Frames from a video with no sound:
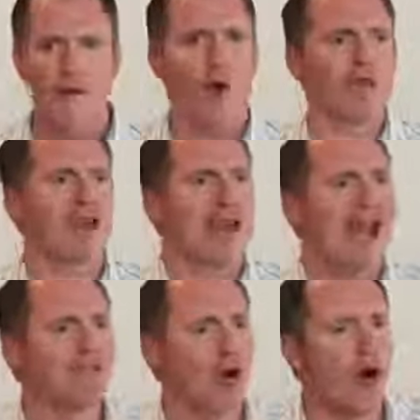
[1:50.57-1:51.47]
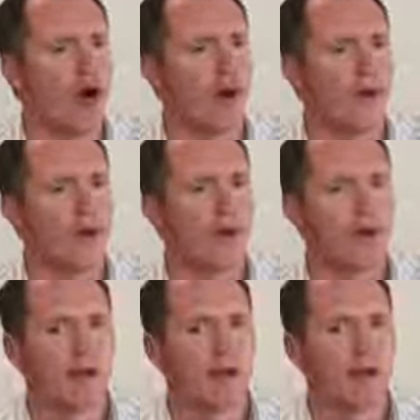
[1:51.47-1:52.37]
Well, of course they have no hope.
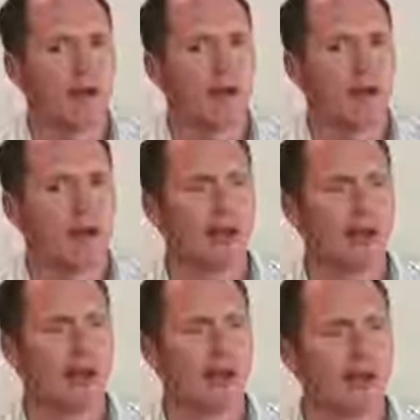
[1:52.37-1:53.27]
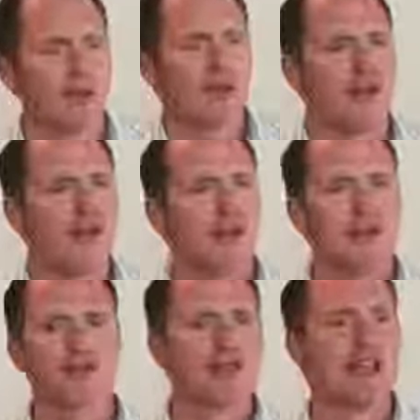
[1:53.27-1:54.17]
Listen,
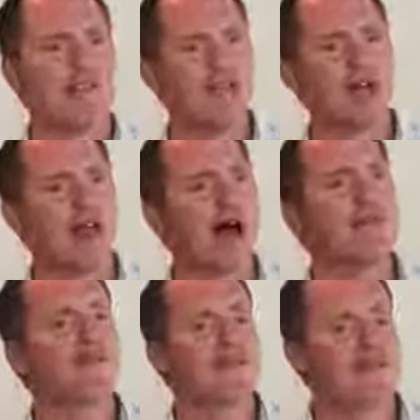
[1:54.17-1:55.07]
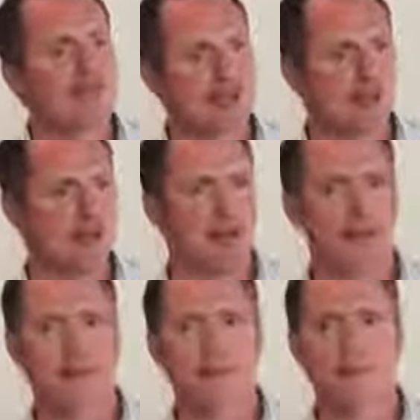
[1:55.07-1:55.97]
just live your life in
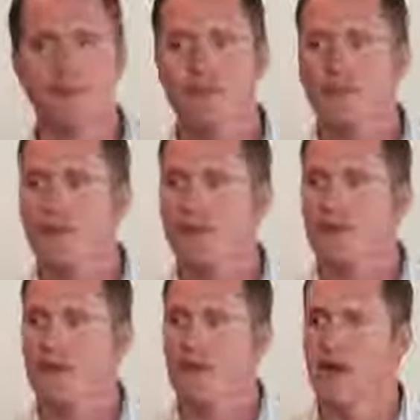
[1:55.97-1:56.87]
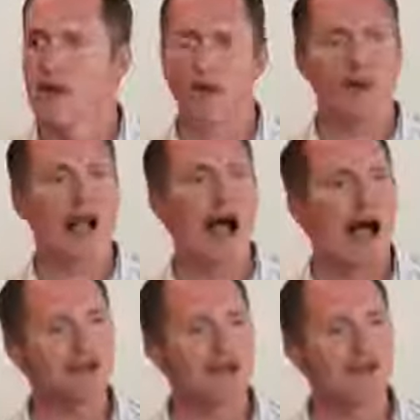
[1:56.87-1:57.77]
sin with a
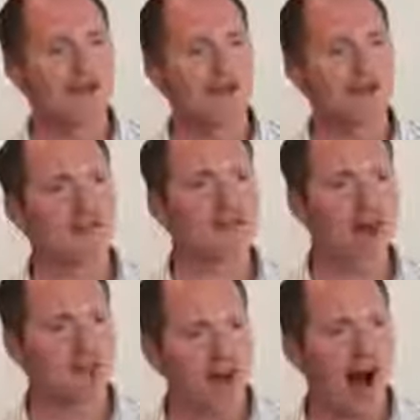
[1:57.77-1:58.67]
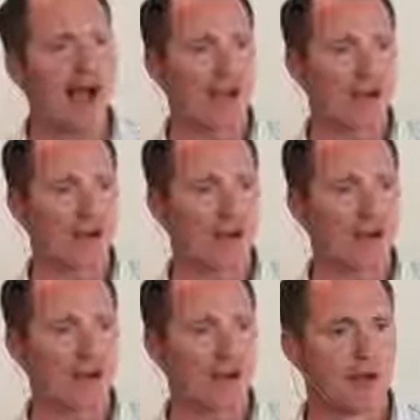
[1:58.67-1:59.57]
conscience that's defiled.
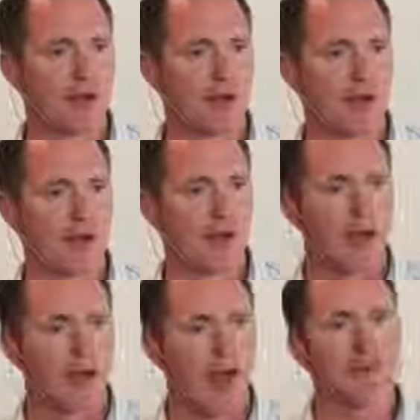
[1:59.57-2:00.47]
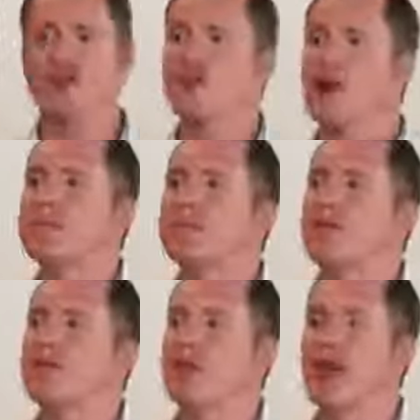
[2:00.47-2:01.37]
As
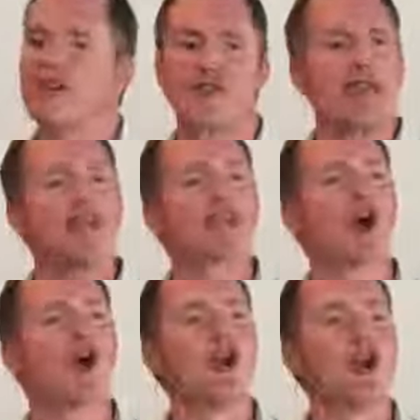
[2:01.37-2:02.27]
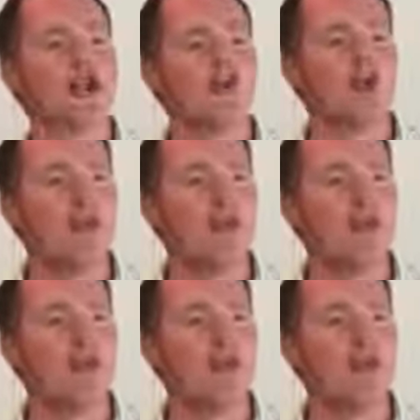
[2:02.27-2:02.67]
Scripture says, eternity